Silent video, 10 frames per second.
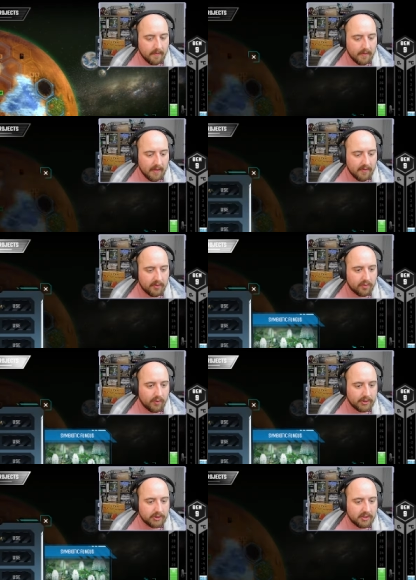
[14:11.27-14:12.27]
And then the
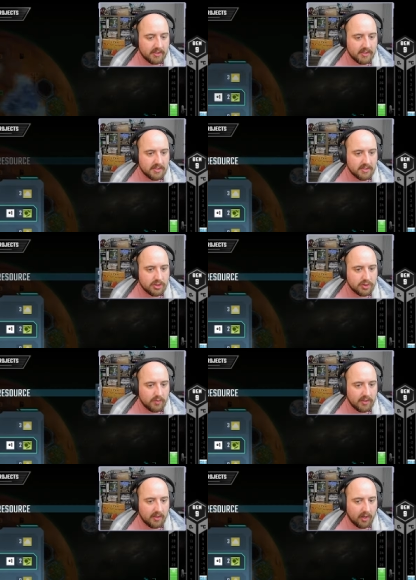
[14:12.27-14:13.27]
question is, do we